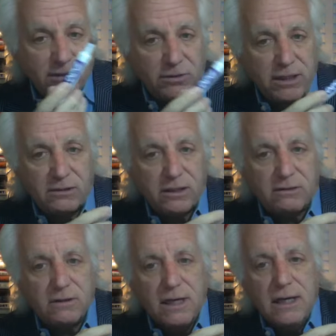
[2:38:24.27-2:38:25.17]
We don't
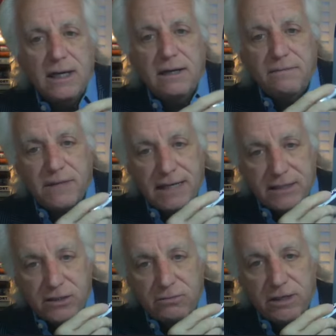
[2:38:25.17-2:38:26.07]
know.
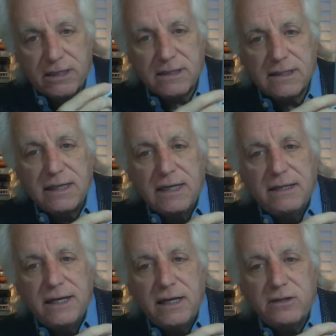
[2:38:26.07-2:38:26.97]
That's a risk.
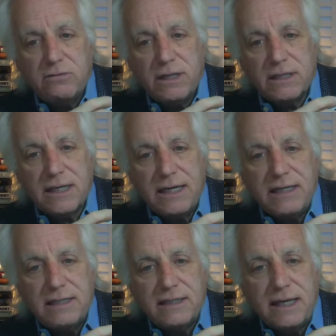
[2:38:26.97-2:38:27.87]
The other risk
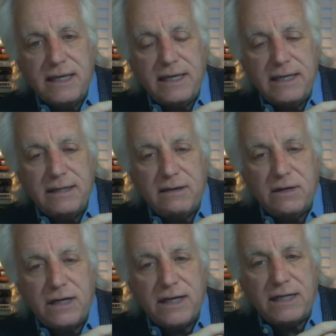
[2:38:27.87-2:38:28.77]
is the
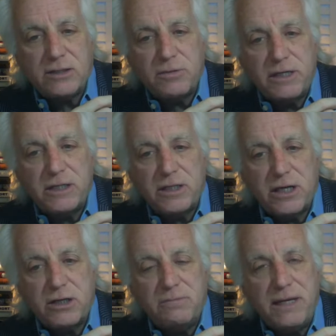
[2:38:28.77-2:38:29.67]
announcement. Is
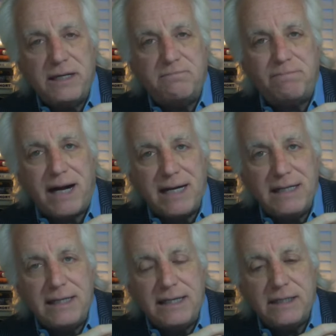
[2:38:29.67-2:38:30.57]
it going to be a
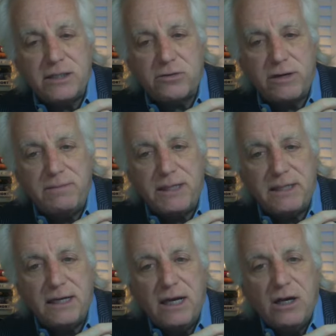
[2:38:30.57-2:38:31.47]
binding
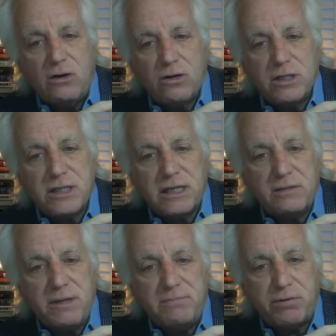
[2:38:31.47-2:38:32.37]
agreement or is it going
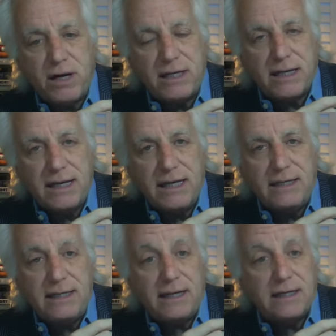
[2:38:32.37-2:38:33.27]
to be
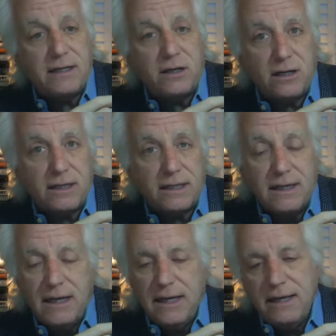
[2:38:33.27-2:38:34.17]
predicated on an audit?
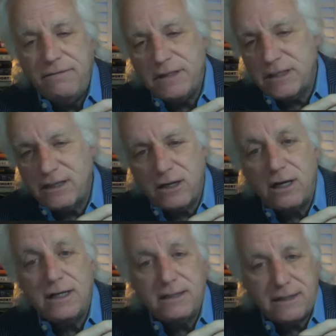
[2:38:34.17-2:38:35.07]
If it's an
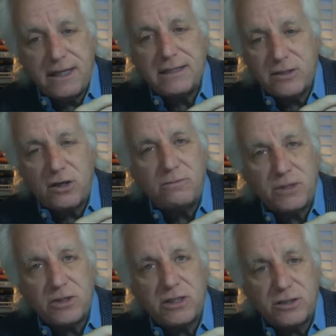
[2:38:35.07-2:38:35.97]
audit, that's
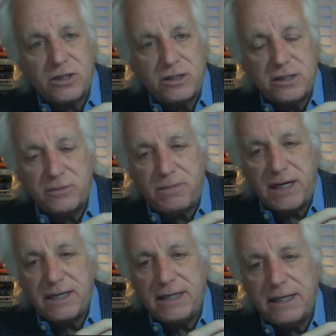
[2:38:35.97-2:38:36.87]
almost as good as
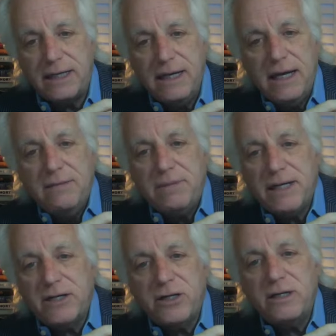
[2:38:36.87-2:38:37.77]
binding.
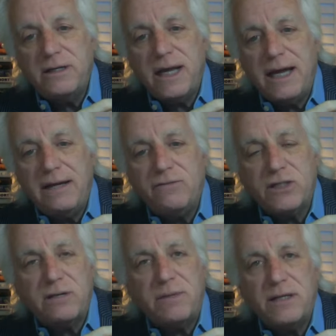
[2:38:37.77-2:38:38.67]
But could it have
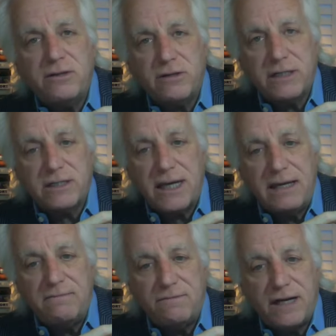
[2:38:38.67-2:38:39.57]
some other
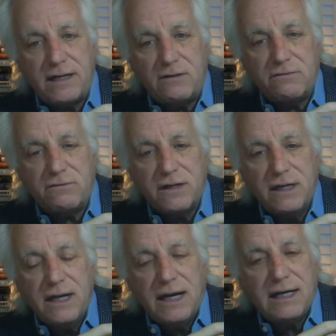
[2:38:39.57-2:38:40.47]
escape valve?
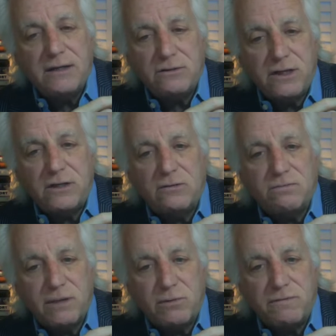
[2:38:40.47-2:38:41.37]
I don't know,
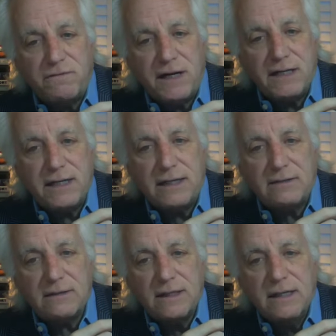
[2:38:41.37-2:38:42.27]
but we'll find
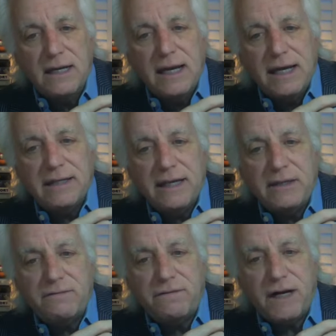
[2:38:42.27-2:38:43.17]
out. And then
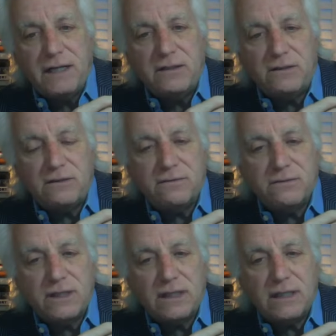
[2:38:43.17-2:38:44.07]
the
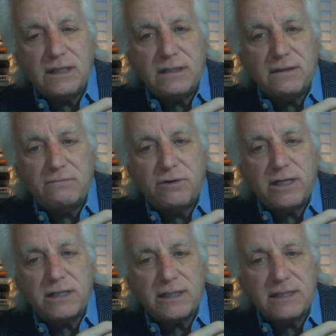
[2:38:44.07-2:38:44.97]
final
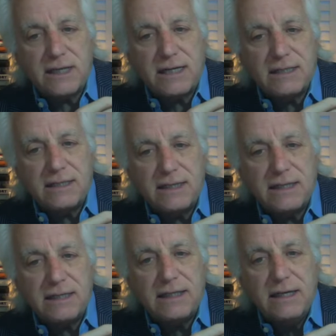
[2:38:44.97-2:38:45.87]
risk, as I see
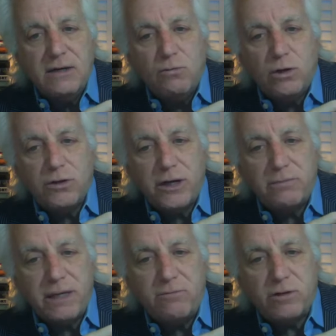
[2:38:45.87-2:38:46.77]
it, will there
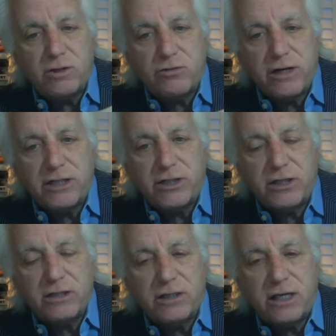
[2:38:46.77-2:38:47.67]
be
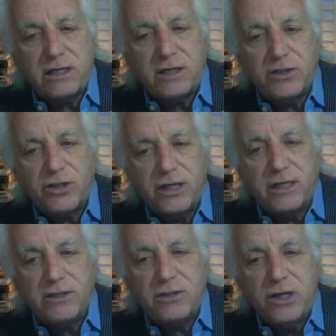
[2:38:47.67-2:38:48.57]
restrictions on our
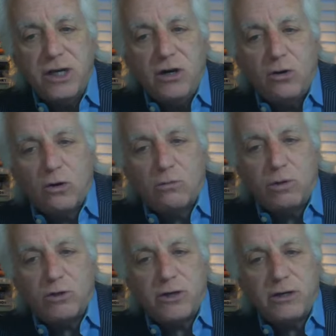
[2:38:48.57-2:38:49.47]
shares or
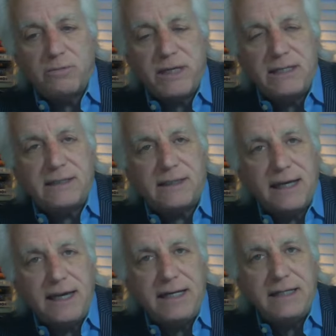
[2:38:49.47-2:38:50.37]
will there be
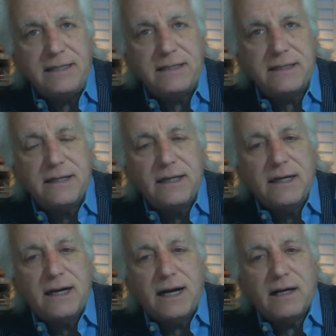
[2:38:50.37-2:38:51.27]
delays
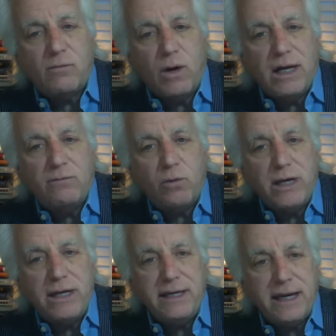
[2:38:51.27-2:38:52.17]
on when
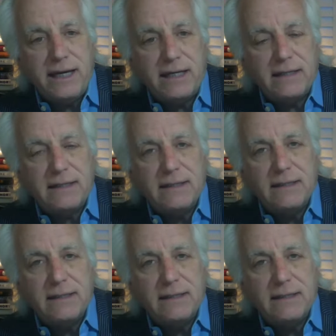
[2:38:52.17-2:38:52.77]
we get